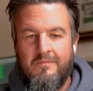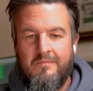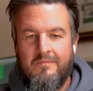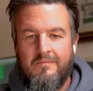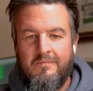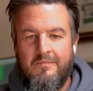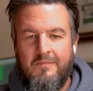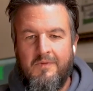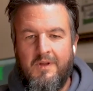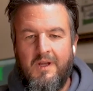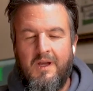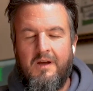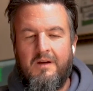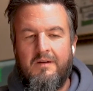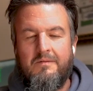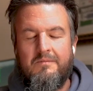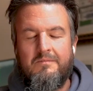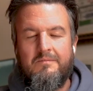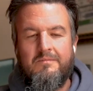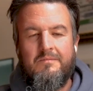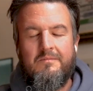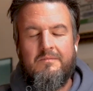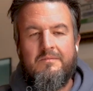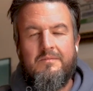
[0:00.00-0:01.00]
Yeah,
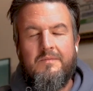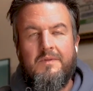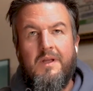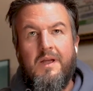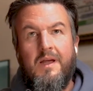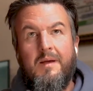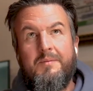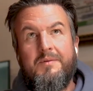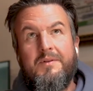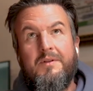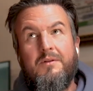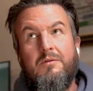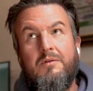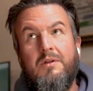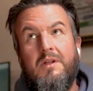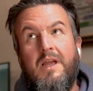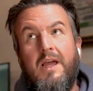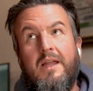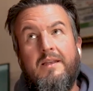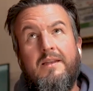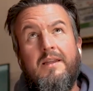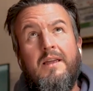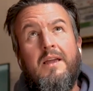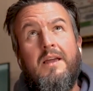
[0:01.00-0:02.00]
absolutely.
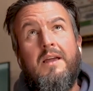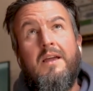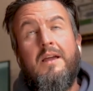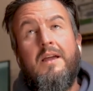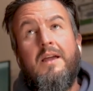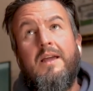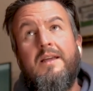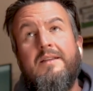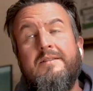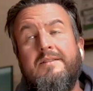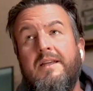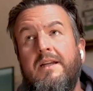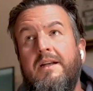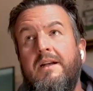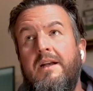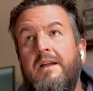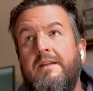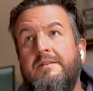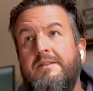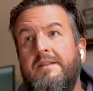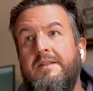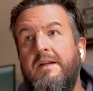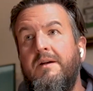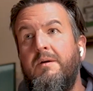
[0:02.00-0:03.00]
And is
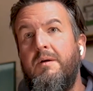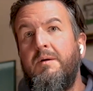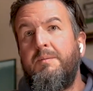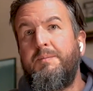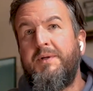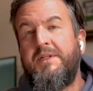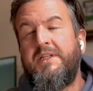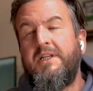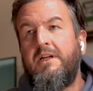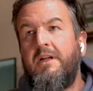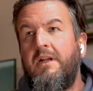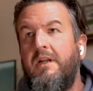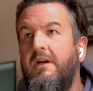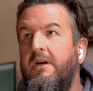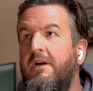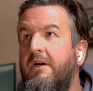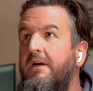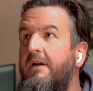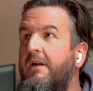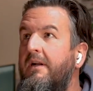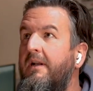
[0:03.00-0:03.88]
there a particular